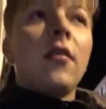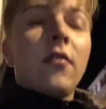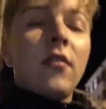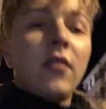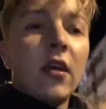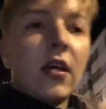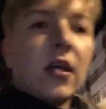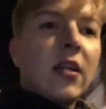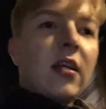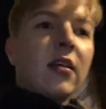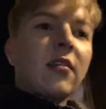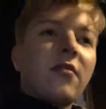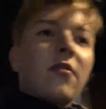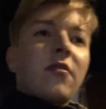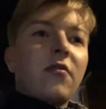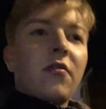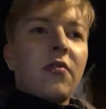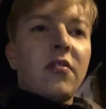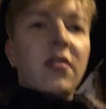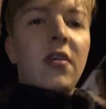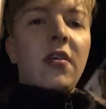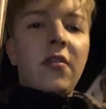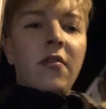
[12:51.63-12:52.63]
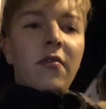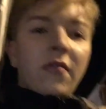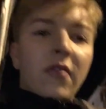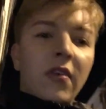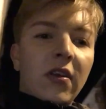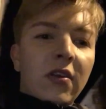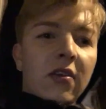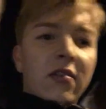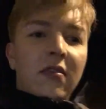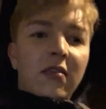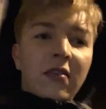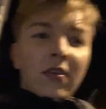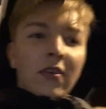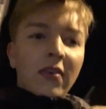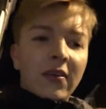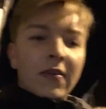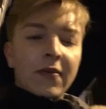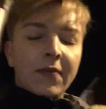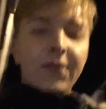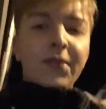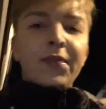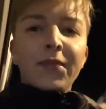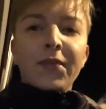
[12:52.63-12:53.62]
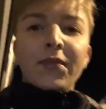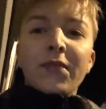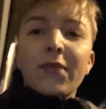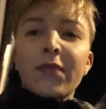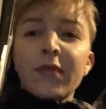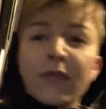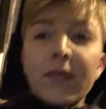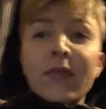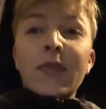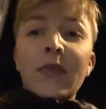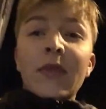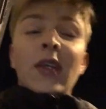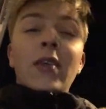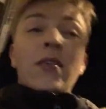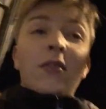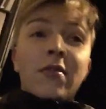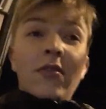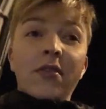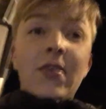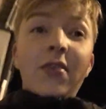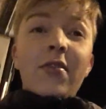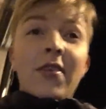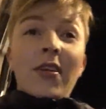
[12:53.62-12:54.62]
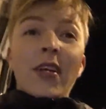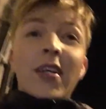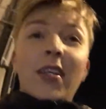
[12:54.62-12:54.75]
The classes was kind of nice. So see you